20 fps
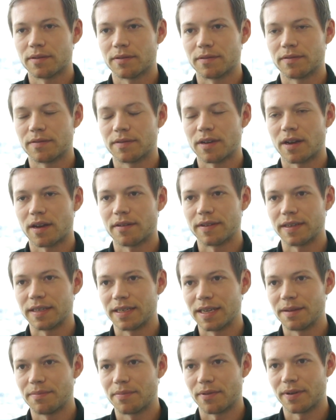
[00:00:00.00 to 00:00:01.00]
sort of diving
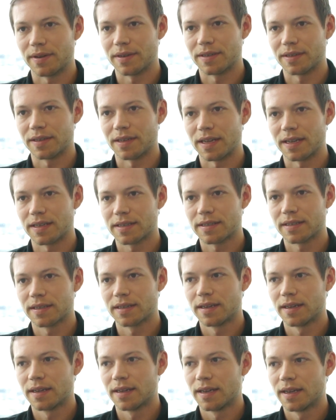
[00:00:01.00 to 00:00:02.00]
deeper into this,
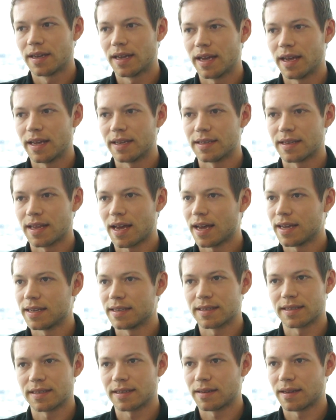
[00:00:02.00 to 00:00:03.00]
mm-hmm. is that
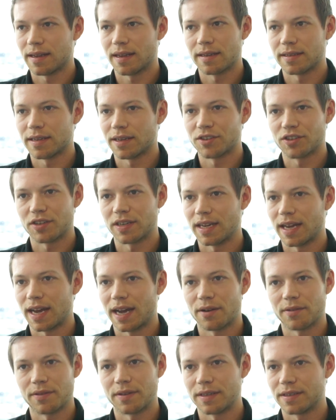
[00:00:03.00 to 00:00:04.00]
is essentially
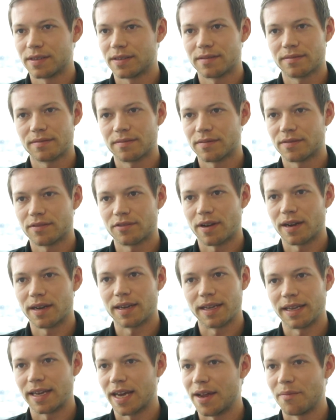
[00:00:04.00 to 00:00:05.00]
how this
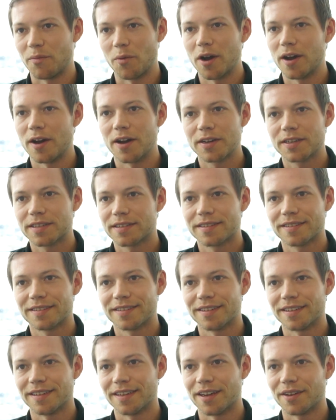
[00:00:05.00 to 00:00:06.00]
trading game works.
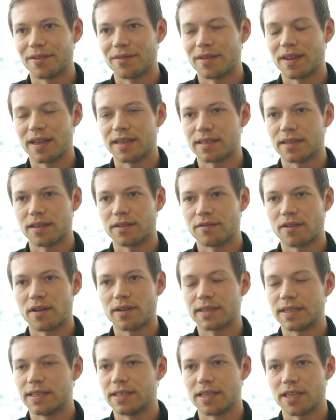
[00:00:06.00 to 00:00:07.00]
Mm. If there's an
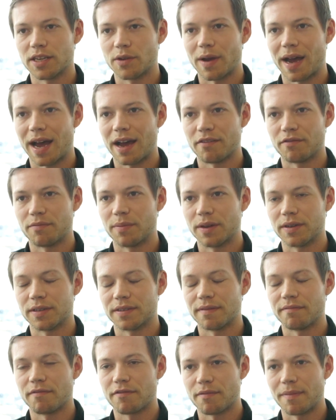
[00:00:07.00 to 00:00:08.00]
advantage that you have
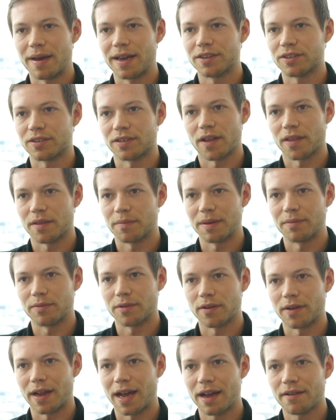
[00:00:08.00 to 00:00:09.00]
because of information that other people
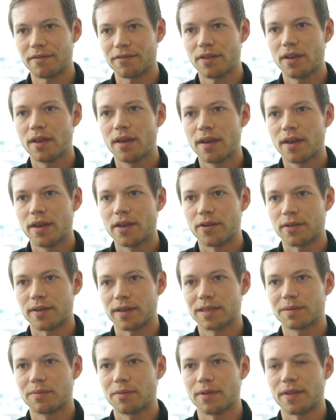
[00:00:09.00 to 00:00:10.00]
don't have, mm. you can
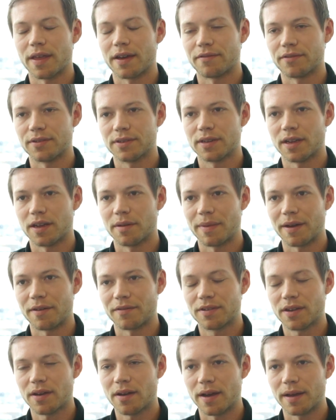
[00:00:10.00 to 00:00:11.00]
exploit mm. that for a certain
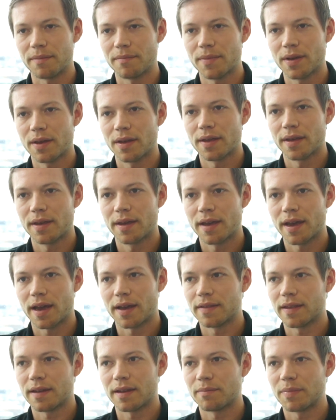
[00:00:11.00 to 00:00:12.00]
amount of time, mm.
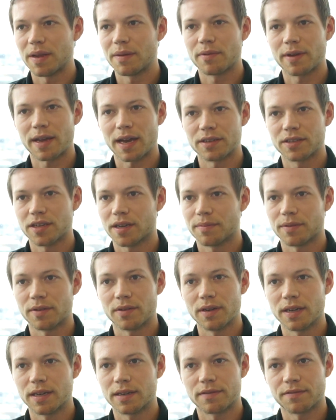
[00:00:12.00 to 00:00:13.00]
and then people catch up,
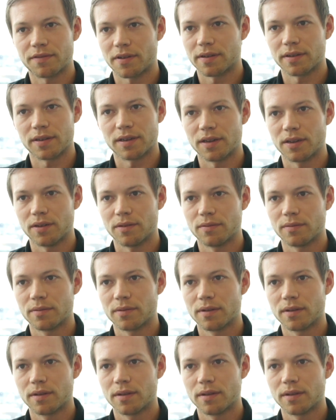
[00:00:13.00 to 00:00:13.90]
and you need to find a new,